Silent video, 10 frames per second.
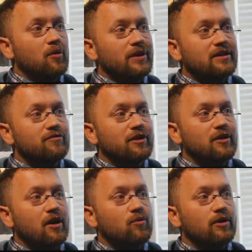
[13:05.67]
we could figure
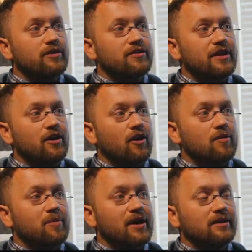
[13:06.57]
out where that they are
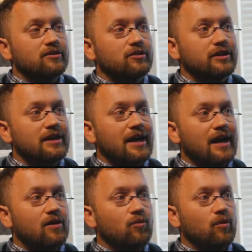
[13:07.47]
by looking
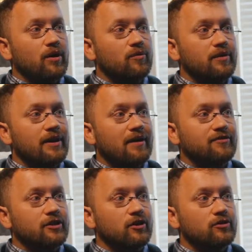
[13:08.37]
at where we would have
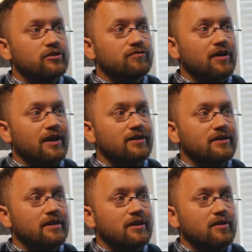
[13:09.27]
to go to find
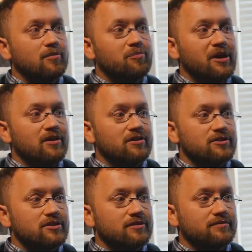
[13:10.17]
bears.